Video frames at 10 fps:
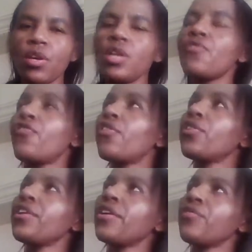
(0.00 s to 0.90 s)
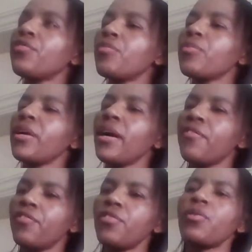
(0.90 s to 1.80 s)
It fall down from there
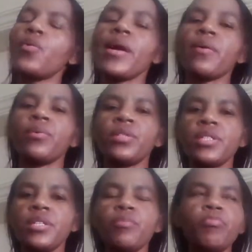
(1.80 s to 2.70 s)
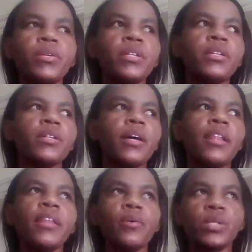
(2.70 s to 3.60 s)
and fall where I was sleeping,
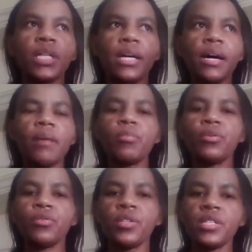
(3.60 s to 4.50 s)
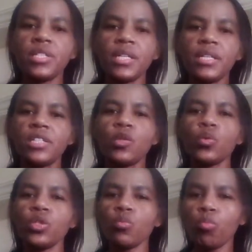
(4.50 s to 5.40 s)
and there was a cupboard on this side. It
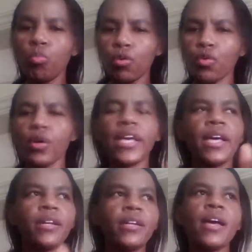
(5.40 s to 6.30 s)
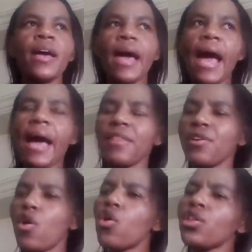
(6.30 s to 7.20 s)
was broken, and
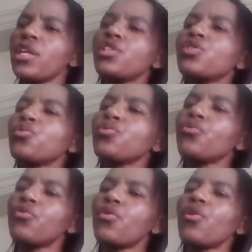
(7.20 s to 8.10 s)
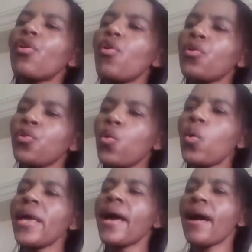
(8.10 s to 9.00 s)
all the stone fall on
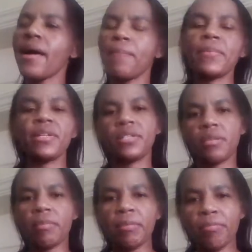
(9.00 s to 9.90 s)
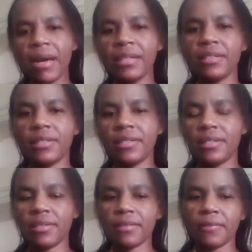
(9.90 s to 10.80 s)
where I placed my mattress.